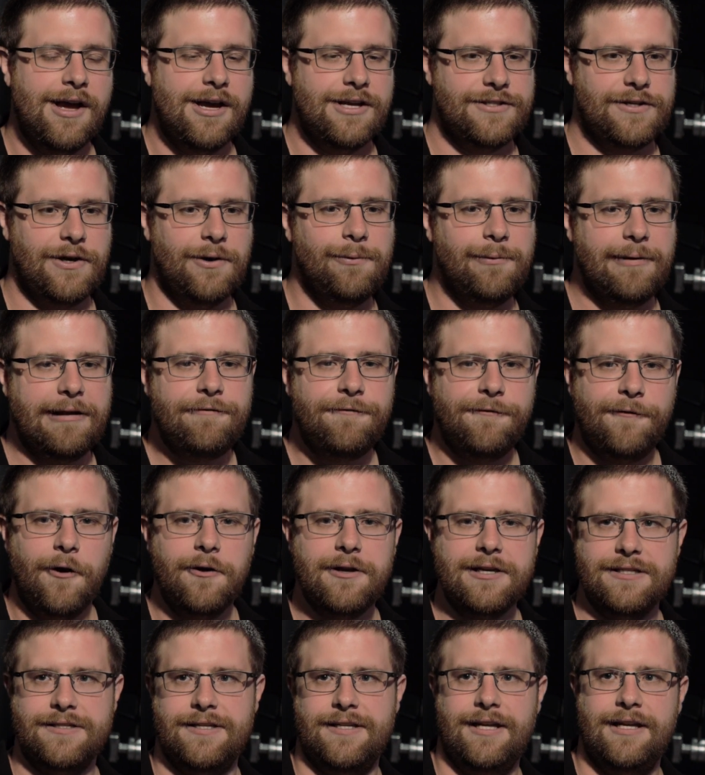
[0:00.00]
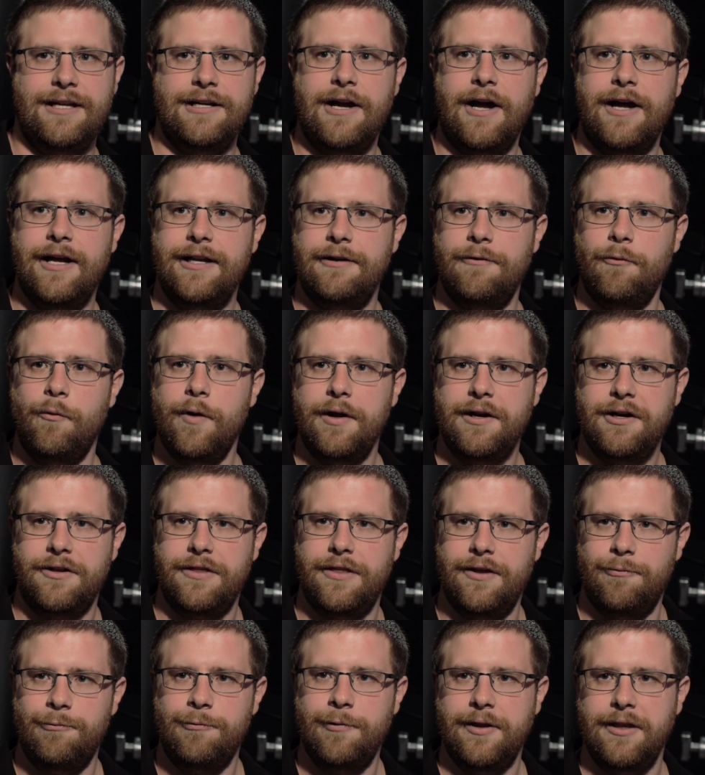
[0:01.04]
So we've focused in on what are
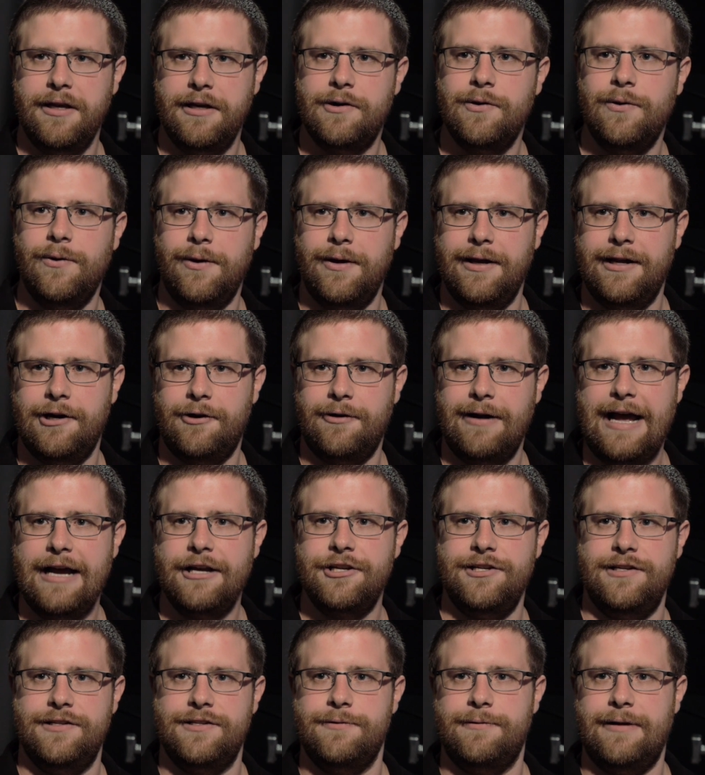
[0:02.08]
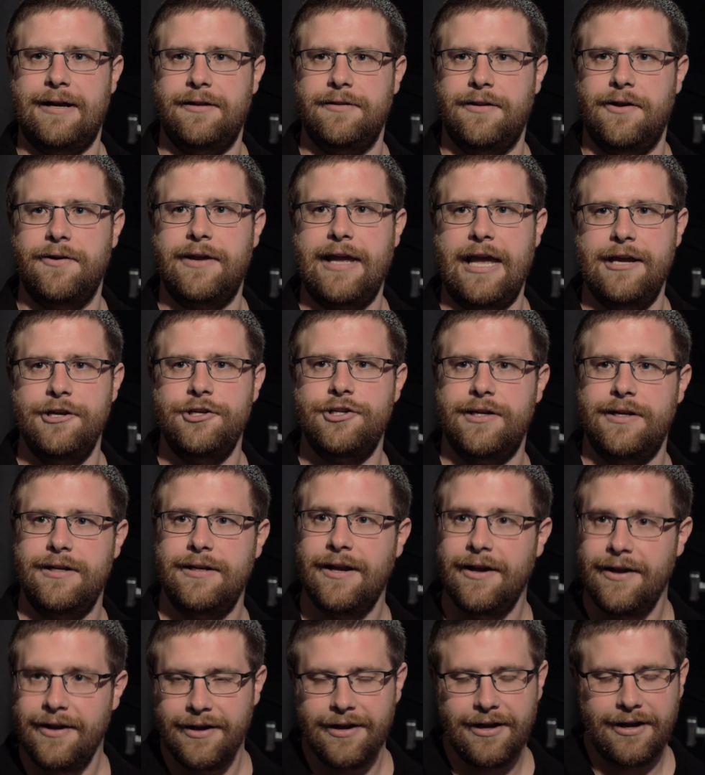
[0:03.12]
the really cool interactions around location.